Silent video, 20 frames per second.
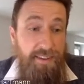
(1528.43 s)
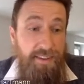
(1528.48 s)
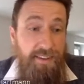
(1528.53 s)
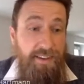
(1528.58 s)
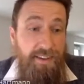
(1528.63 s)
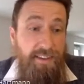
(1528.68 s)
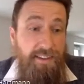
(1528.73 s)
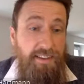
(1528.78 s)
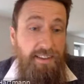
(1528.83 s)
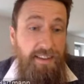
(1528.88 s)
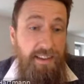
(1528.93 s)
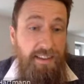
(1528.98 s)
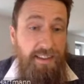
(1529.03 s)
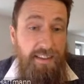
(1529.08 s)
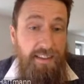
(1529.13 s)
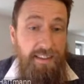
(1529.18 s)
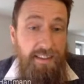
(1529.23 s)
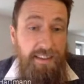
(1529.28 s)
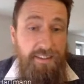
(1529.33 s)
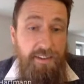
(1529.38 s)
And
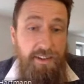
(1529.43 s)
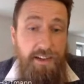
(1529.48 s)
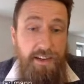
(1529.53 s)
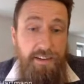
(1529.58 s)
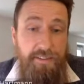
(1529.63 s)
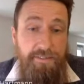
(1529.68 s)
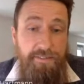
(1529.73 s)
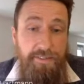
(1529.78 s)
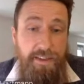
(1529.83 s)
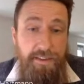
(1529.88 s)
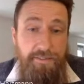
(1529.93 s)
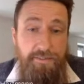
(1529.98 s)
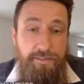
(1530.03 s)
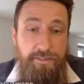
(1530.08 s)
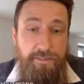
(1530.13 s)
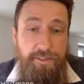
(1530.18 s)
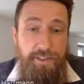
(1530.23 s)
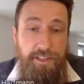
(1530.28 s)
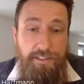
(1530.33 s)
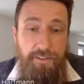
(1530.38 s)
anything you
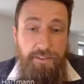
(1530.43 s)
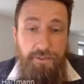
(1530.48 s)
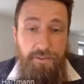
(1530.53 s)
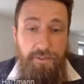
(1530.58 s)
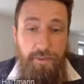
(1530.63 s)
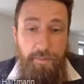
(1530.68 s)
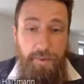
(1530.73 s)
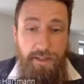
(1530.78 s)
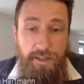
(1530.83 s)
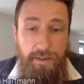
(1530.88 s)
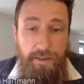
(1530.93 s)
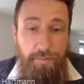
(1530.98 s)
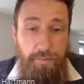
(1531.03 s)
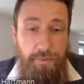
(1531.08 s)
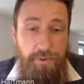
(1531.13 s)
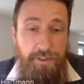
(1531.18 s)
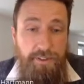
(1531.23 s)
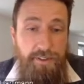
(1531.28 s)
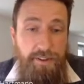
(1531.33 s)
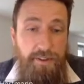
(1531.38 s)
have connected to the backup
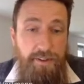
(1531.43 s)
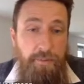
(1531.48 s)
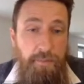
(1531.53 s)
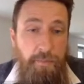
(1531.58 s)
port